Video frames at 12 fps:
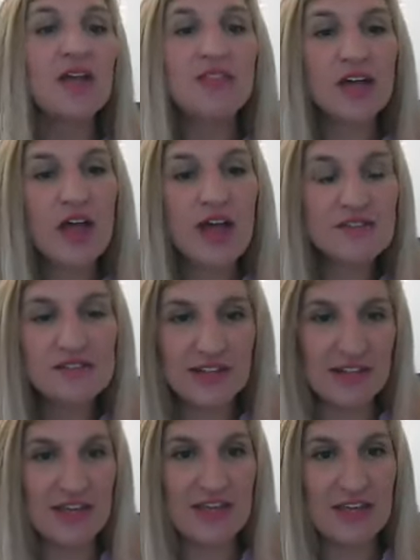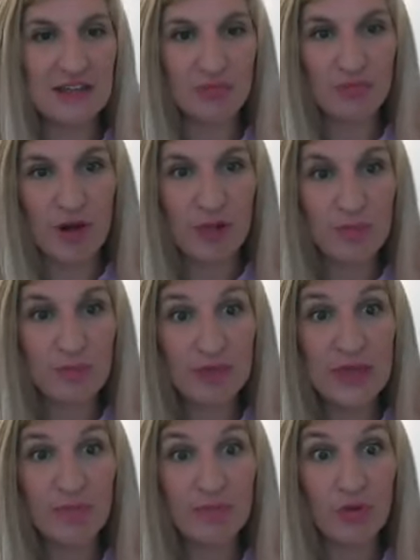The consulate is where
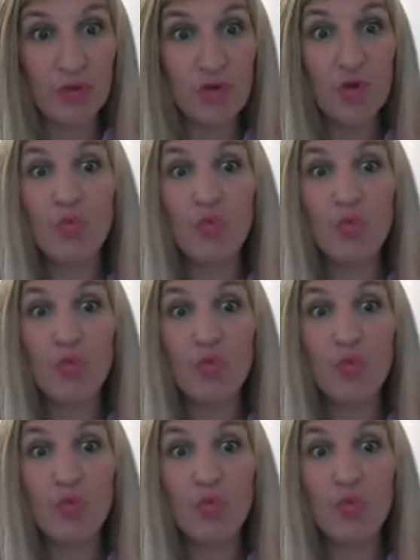people